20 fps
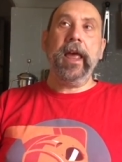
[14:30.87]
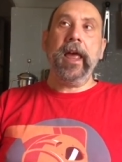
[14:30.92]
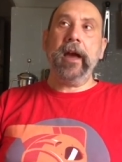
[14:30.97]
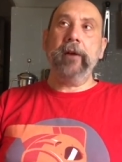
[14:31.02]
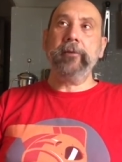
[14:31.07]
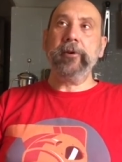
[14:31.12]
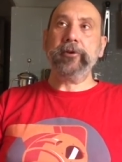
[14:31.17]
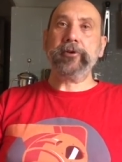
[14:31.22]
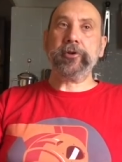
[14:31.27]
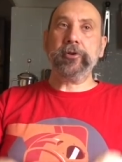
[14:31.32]

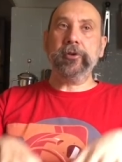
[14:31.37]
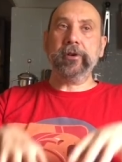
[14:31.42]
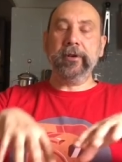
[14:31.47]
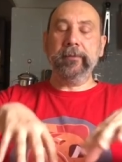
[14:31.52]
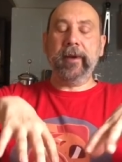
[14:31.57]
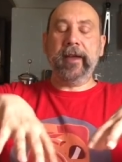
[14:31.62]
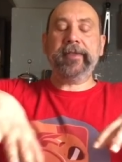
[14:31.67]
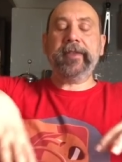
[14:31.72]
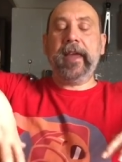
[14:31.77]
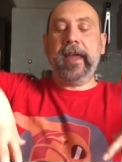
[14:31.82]
And we were talking
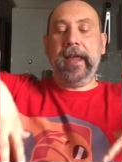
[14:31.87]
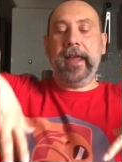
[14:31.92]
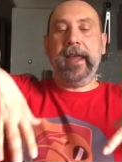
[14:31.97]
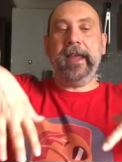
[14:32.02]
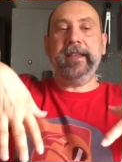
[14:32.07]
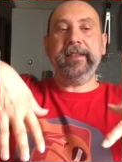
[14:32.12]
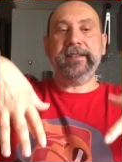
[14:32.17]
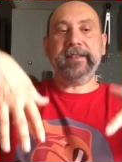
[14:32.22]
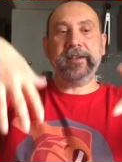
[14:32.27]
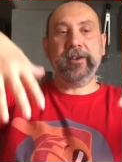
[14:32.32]
about the
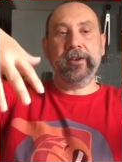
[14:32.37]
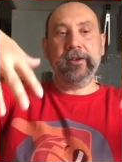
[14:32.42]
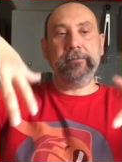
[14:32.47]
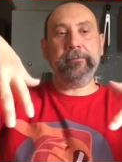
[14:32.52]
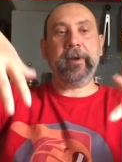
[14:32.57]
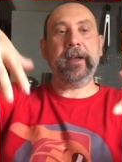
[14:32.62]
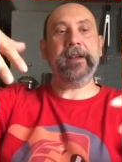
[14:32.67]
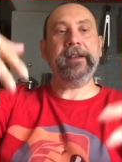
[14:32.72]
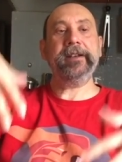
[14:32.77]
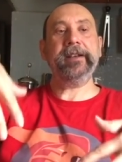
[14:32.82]
hands in her
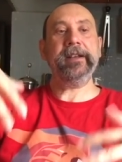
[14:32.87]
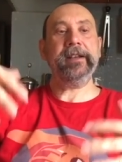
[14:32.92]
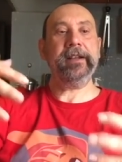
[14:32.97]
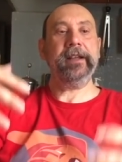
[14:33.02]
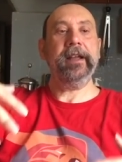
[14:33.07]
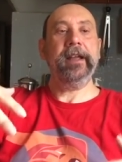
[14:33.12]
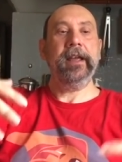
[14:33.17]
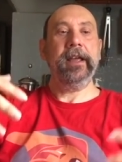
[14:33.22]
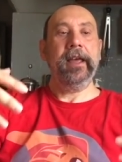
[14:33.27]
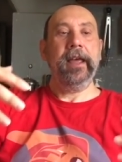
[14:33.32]
painting,
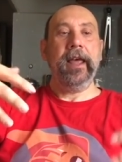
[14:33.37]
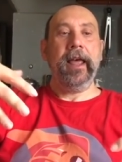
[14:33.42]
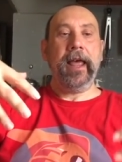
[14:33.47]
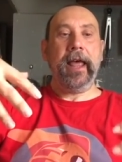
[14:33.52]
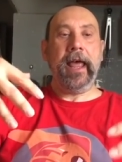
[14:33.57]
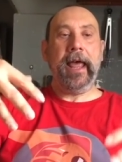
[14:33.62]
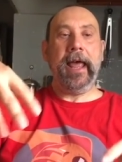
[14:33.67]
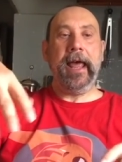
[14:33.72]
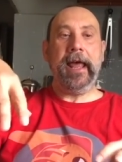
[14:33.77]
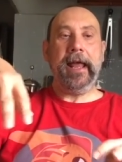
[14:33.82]

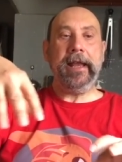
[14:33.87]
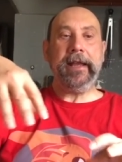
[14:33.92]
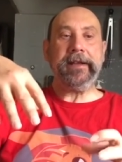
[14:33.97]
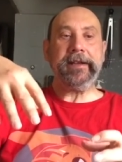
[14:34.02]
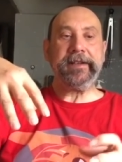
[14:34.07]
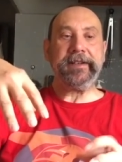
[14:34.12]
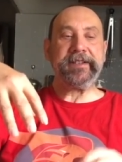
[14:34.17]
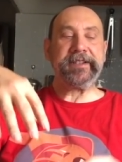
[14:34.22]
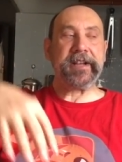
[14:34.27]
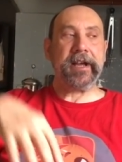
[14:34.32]

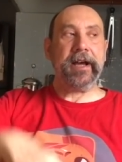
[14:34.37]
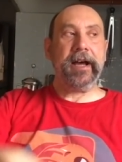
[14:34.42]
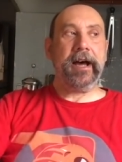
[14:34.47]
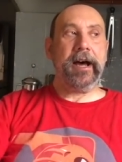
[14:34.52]
and